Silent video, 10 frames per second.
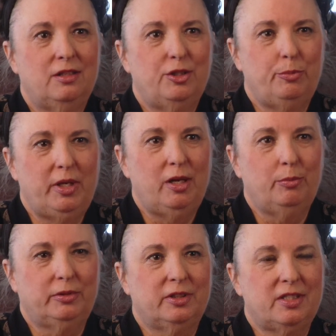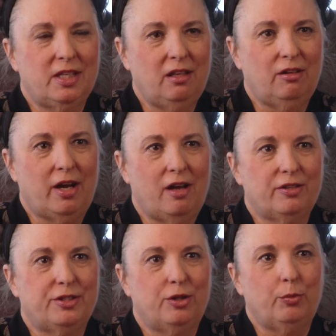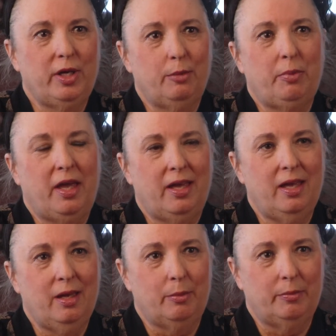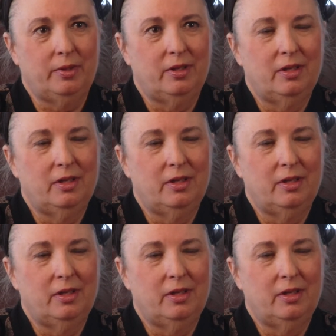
to be able to sell our house so that we could pay him.